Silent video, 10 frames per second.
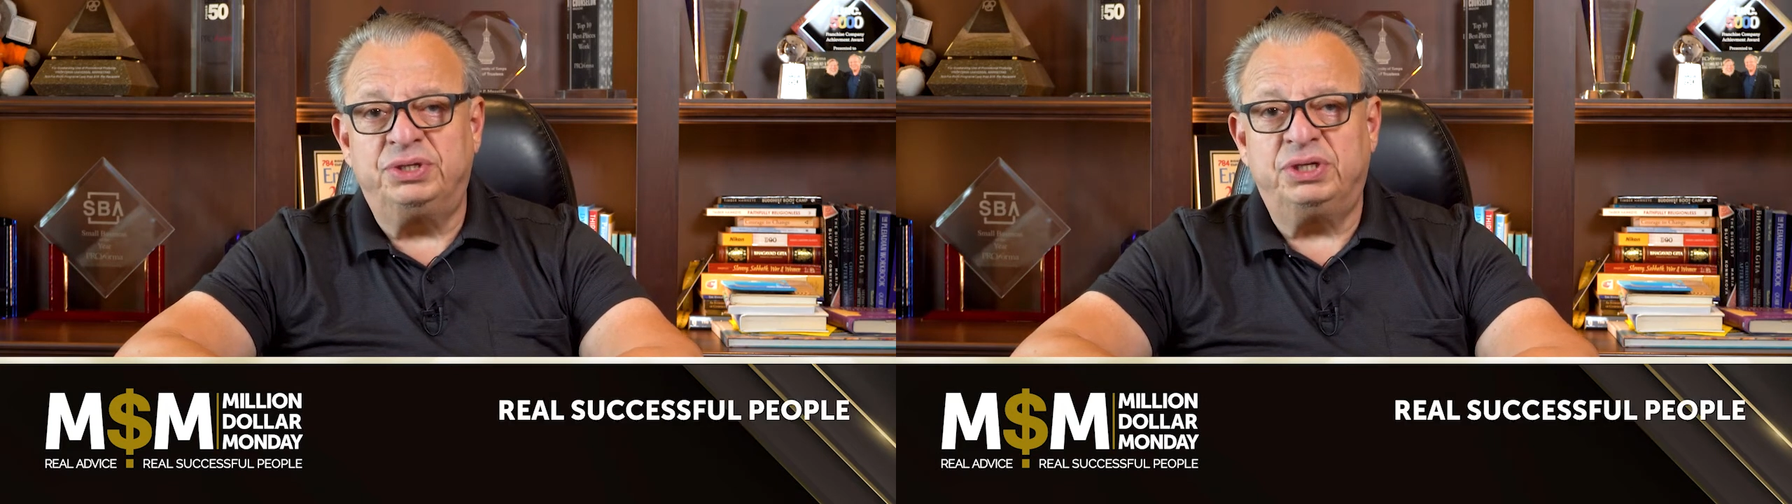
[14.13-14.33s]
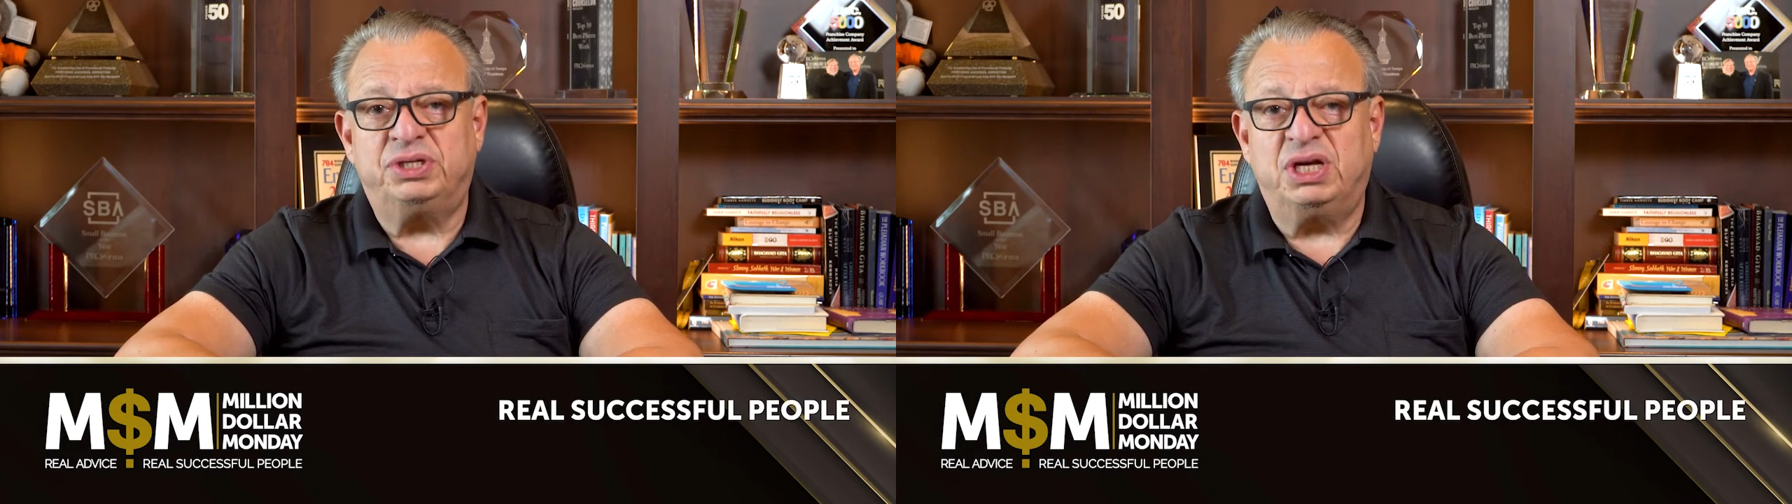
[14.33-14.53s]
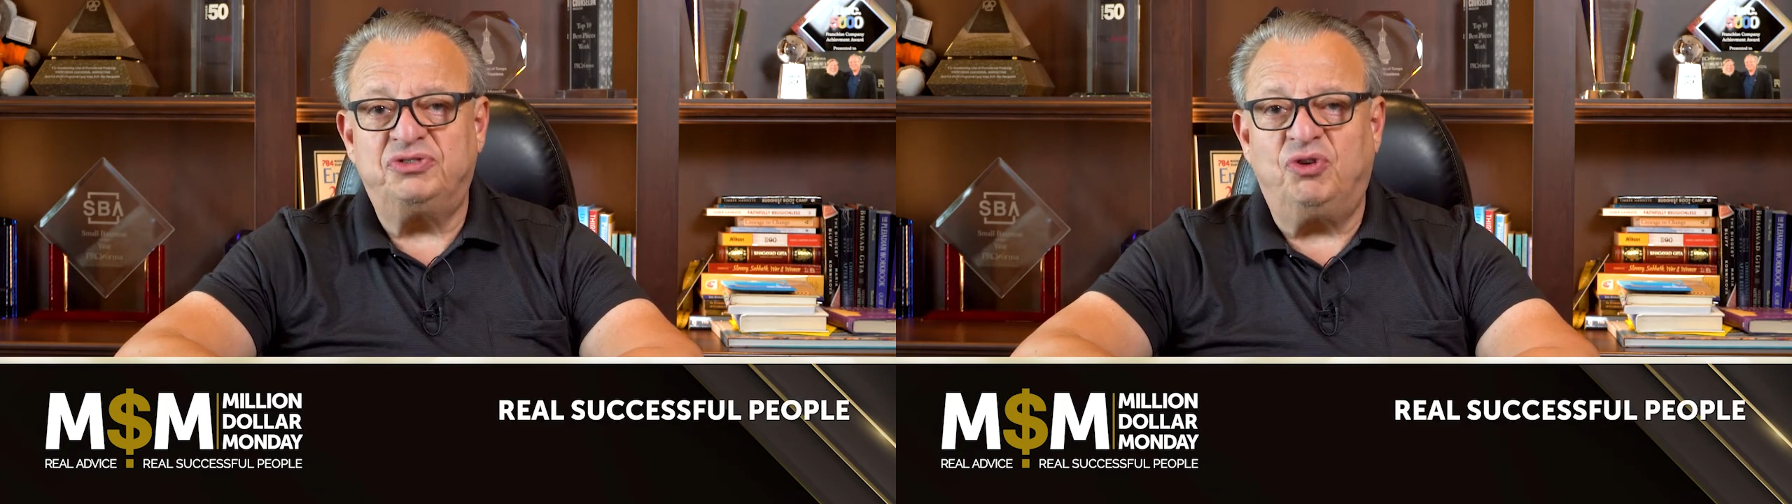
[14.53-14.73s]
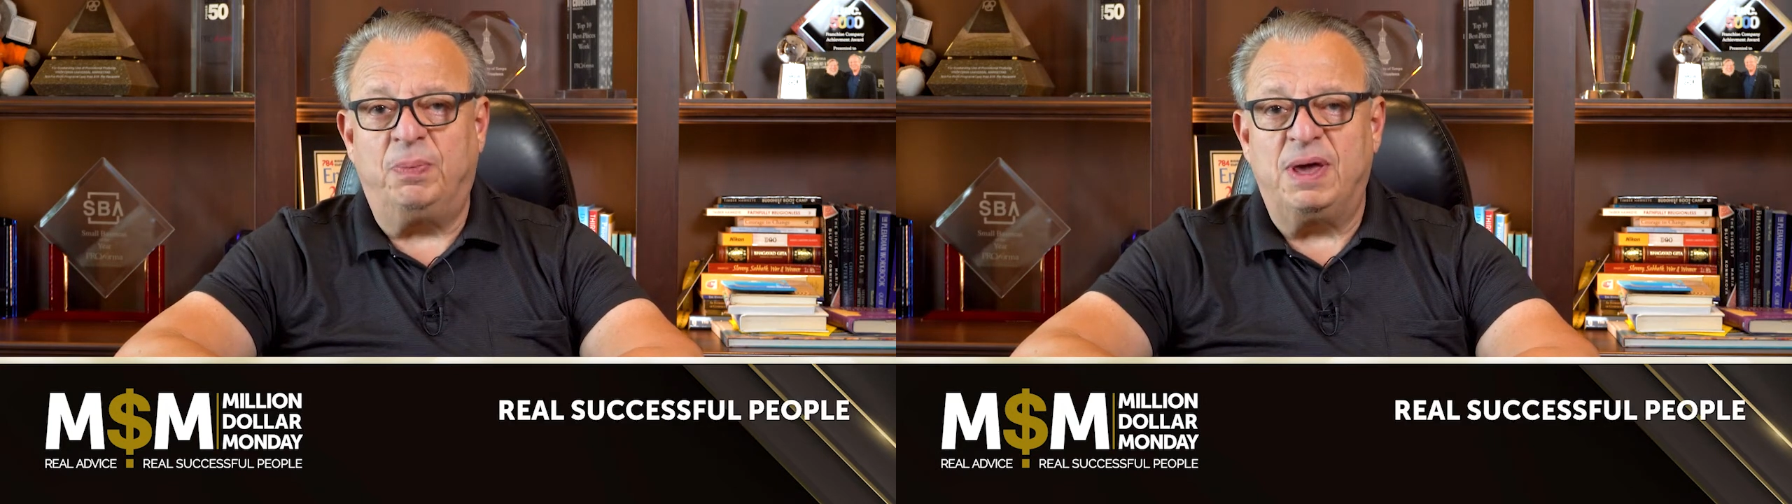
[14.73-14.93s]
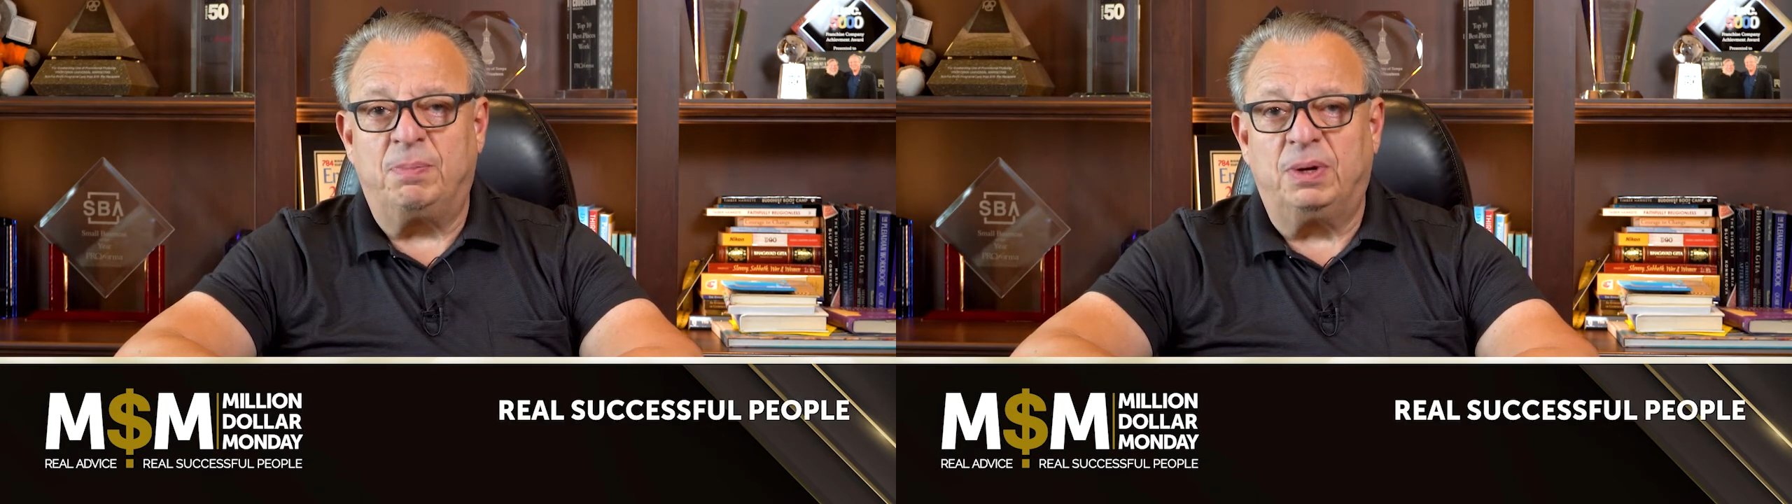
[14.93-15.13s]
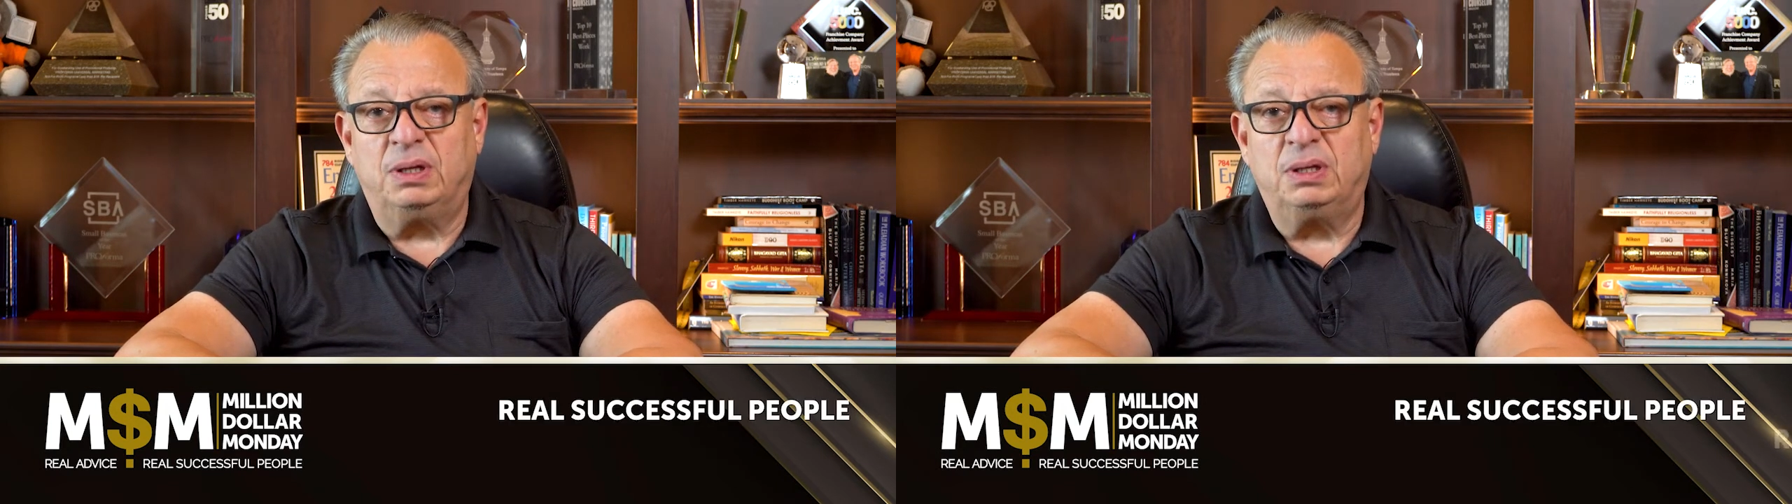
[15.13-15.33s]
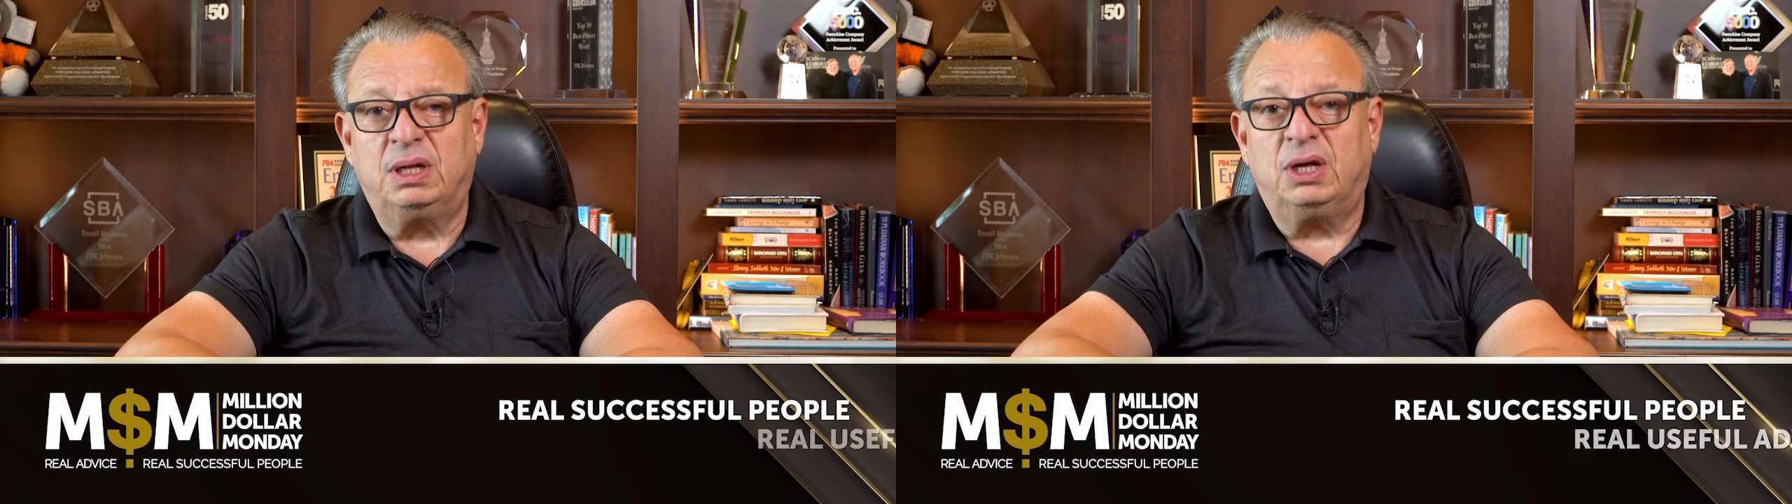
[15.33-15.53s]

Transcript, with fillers: successful people